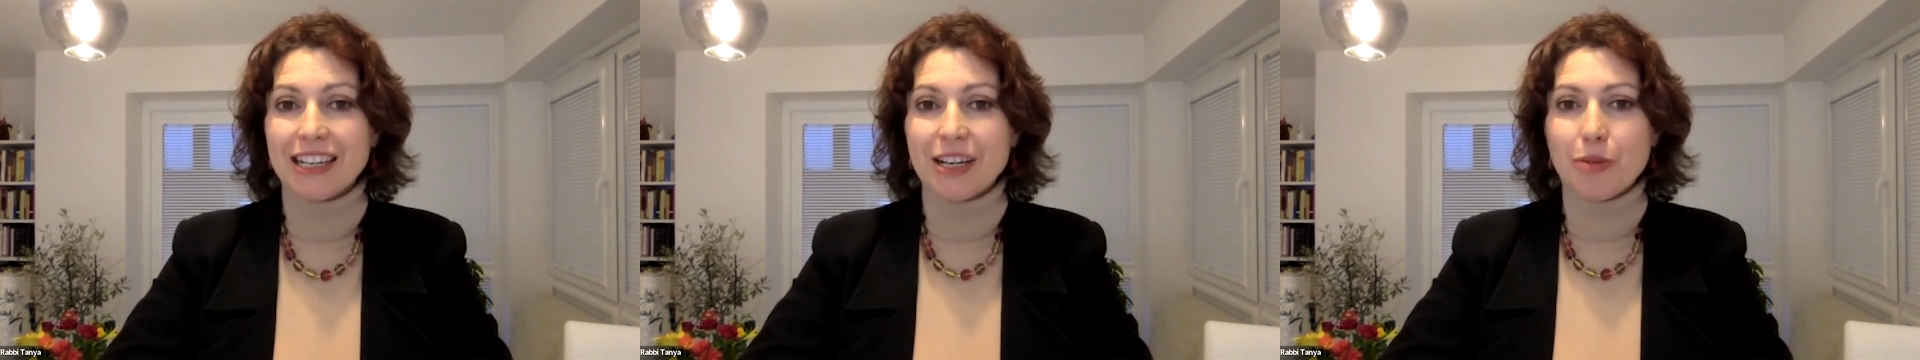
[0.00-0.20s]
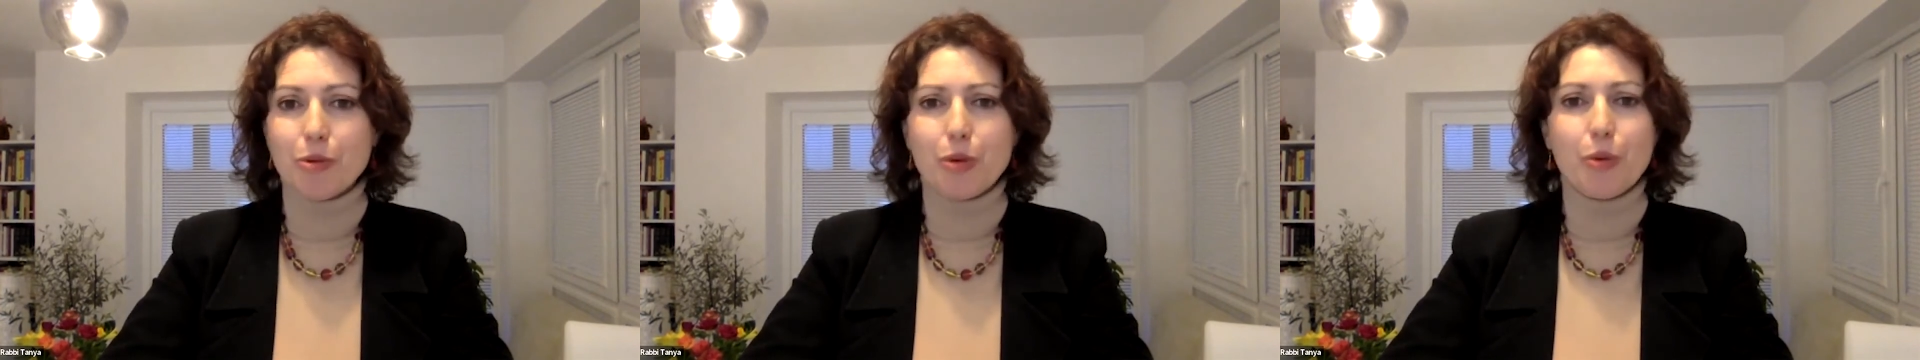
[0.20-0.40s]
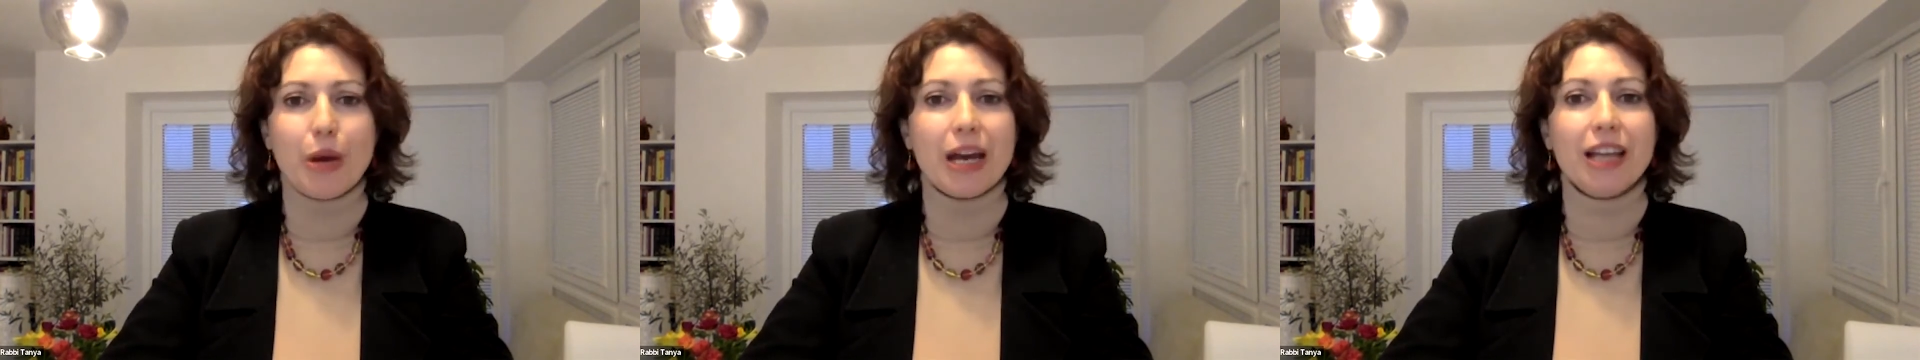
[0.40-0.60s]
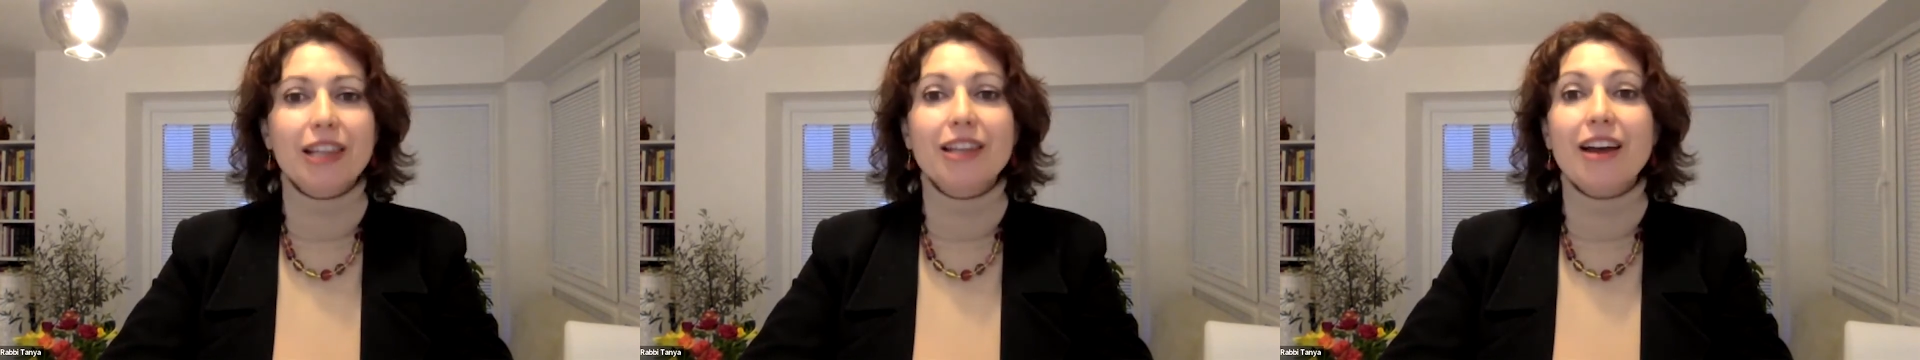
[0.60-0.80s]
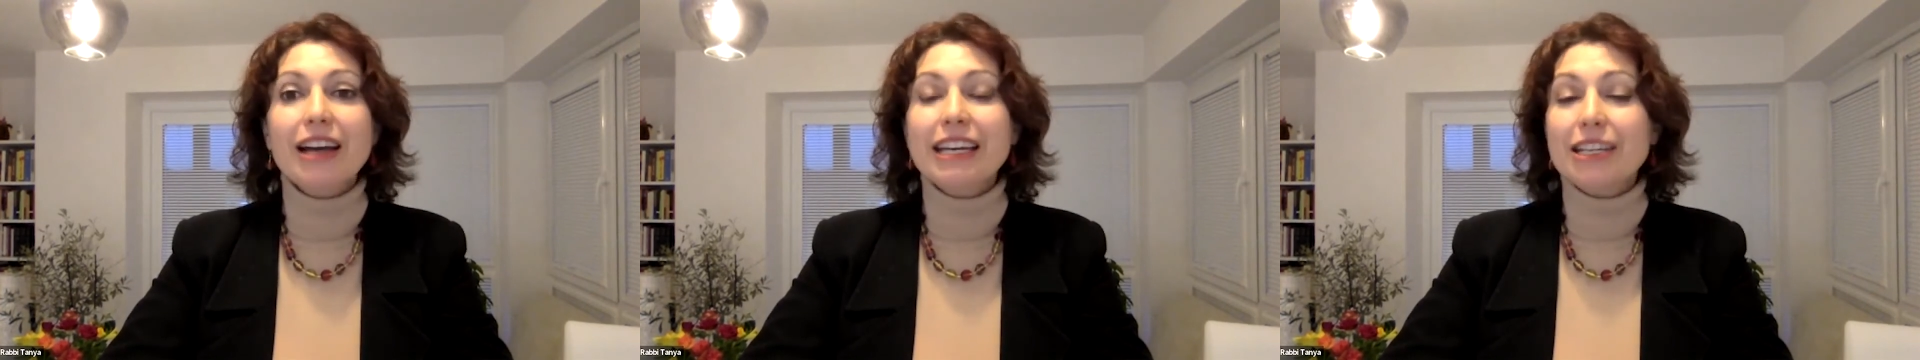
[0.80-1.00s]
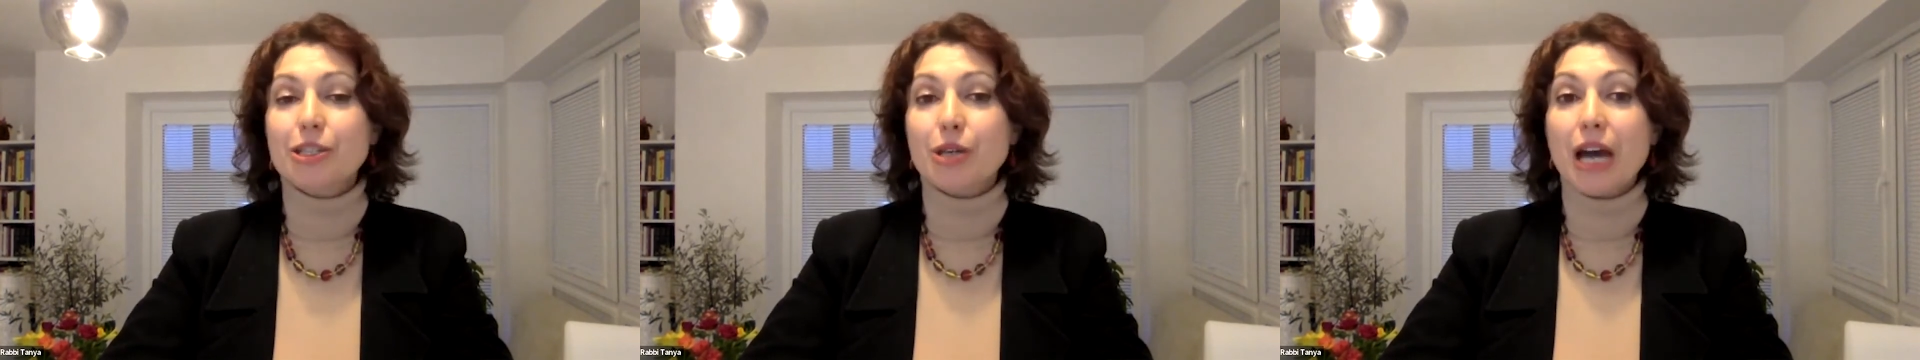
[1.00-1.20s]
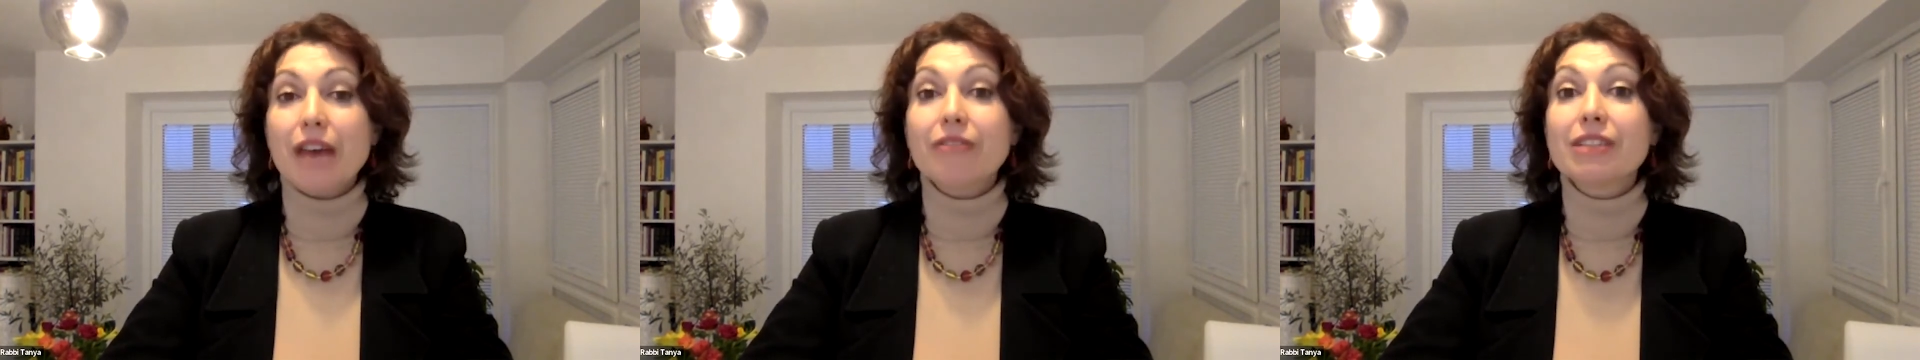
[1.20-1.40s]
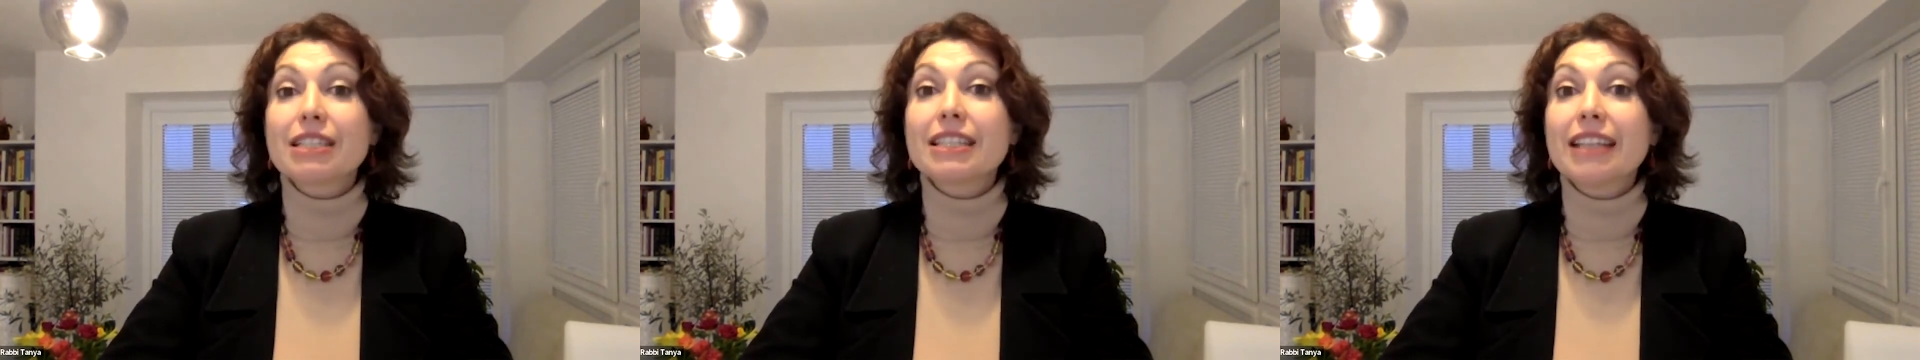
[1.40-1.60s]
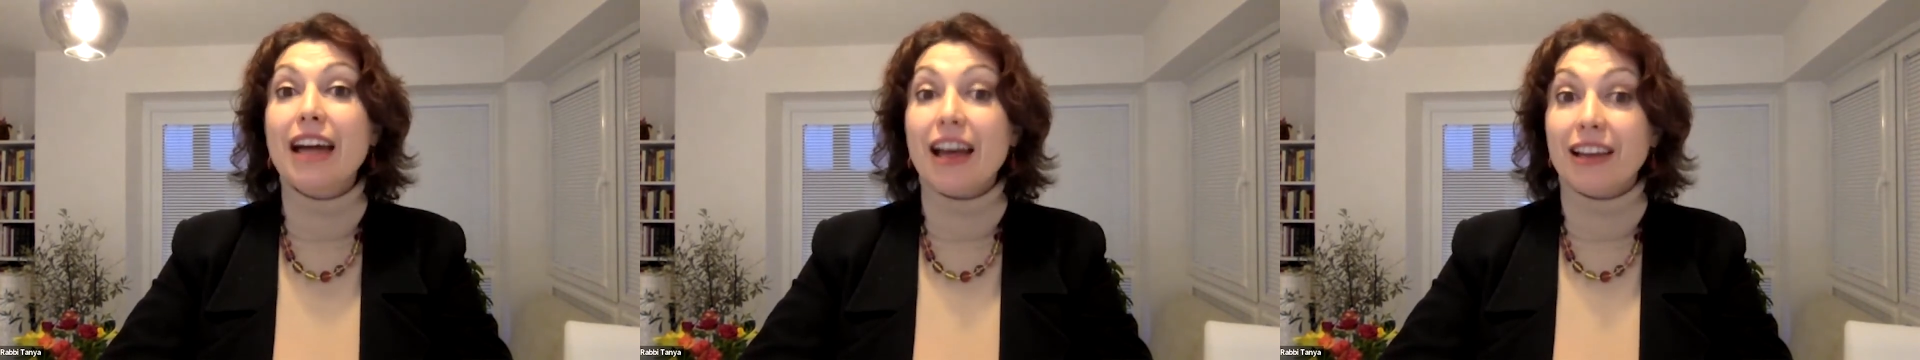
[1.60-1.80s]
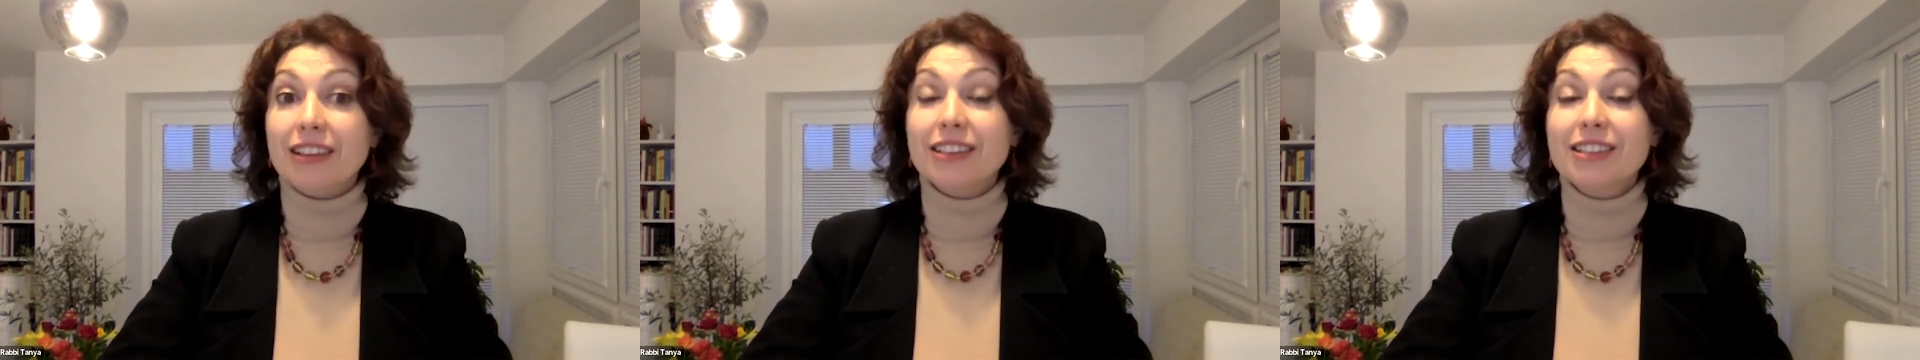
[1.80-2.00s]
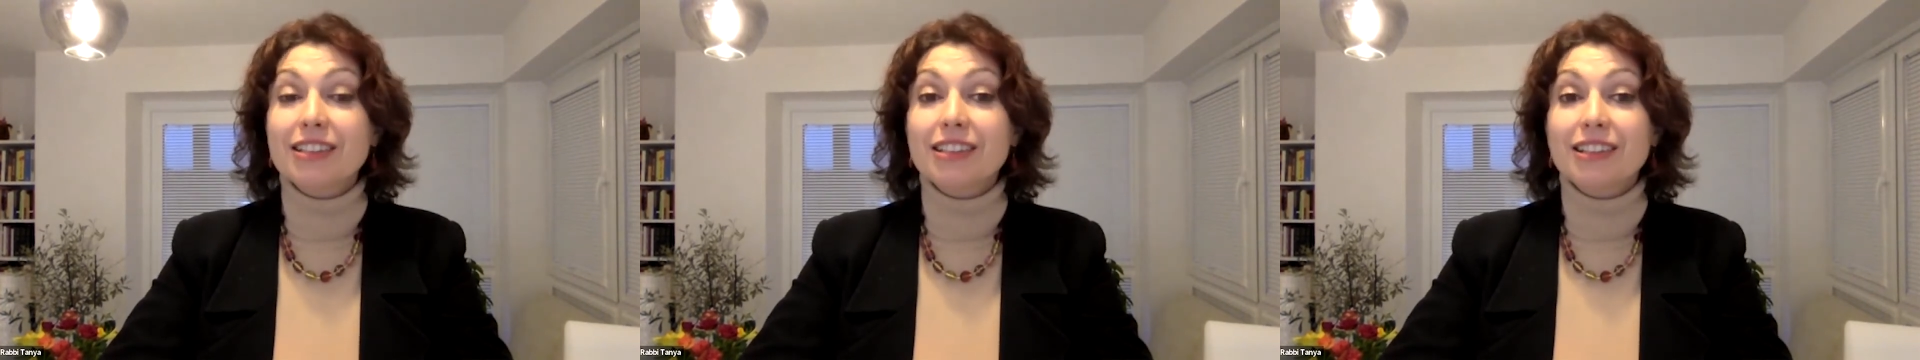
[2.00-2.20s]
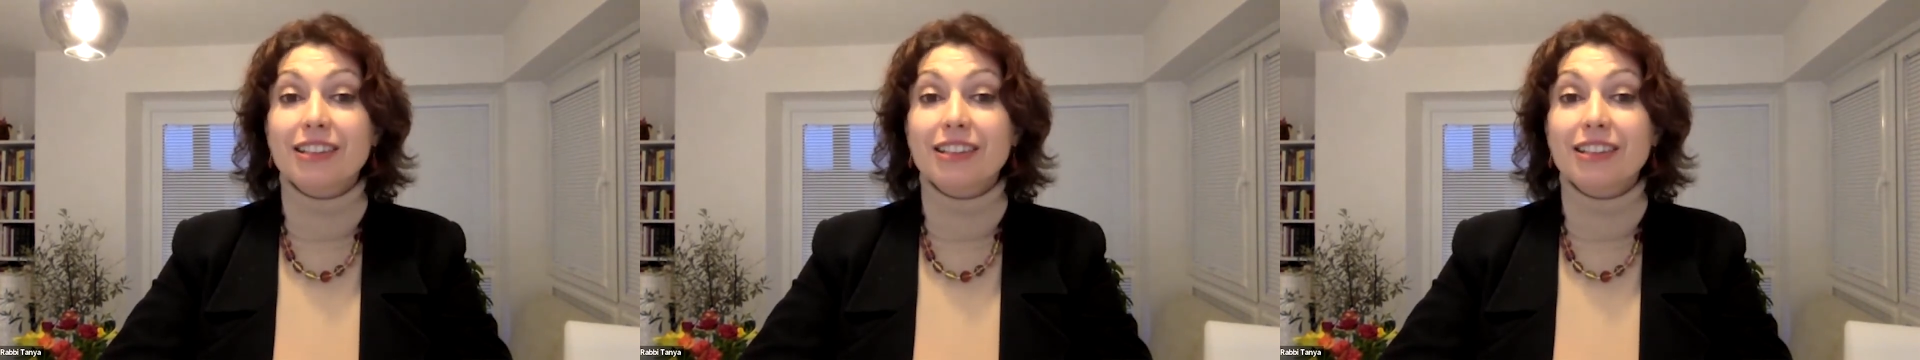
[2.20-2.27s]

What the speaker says: we were lucky to have a stand.